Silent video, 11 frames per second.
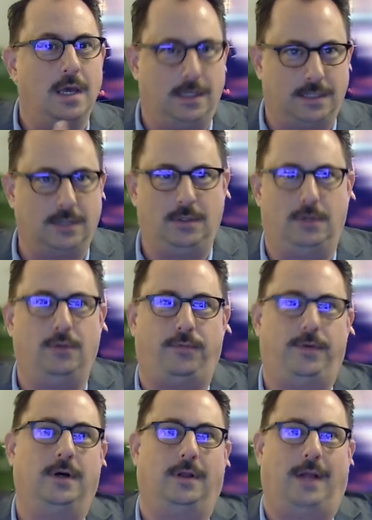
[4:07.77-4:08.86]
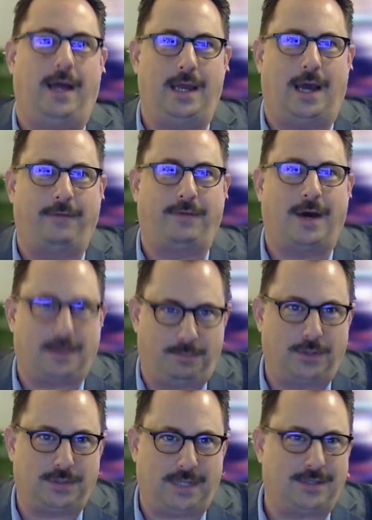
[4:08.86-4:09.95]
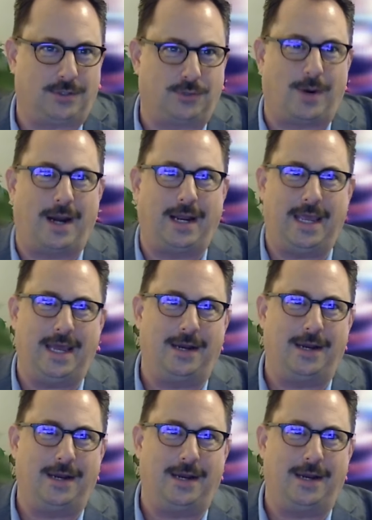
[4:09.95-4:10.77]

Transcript: until you feel, hey, I've got the most answers right I can.